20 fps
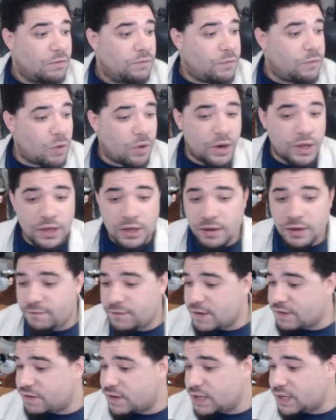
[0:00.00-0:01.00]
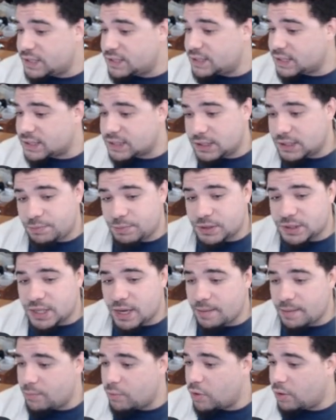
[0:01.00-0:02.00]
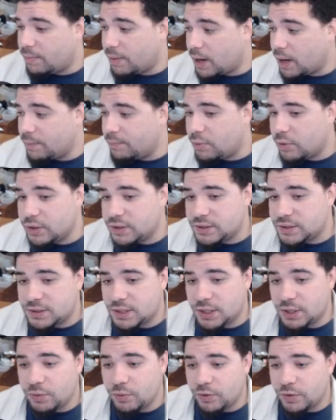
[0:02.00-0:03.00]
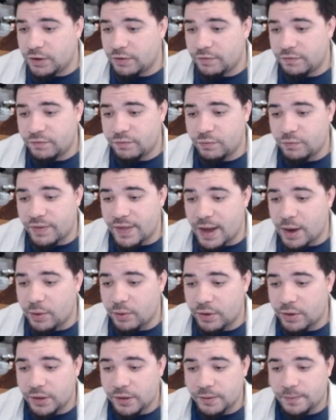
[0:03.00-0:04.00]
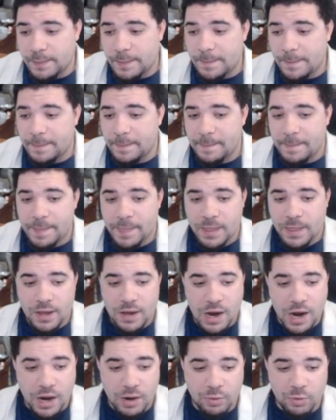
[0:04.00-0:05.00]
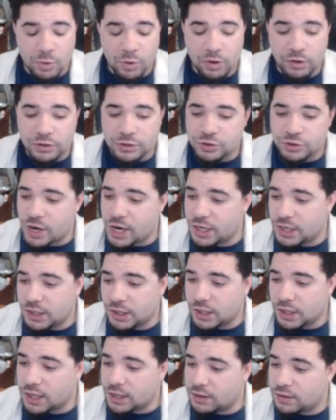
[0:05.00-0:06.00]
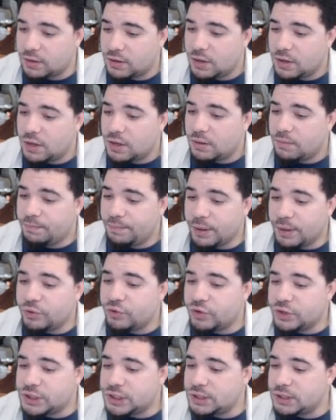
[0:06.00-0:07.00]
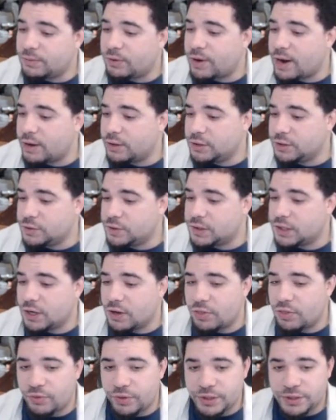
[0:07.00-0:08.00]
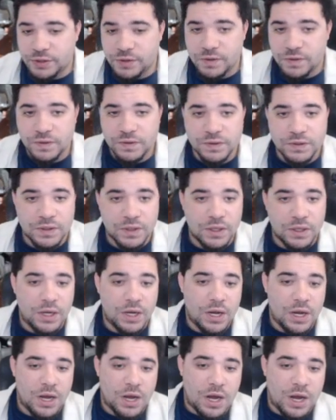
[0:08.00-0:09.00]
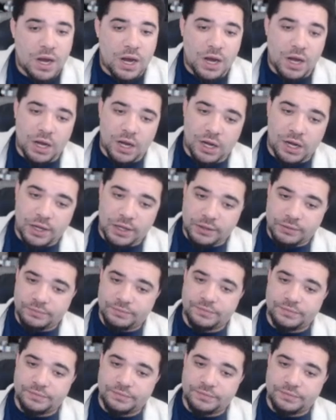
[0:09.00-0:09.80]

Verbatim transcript: 40, 50, 60% more bond points than you would have without it. Uh, or trying to like build your team around doing it in three turns. Uh,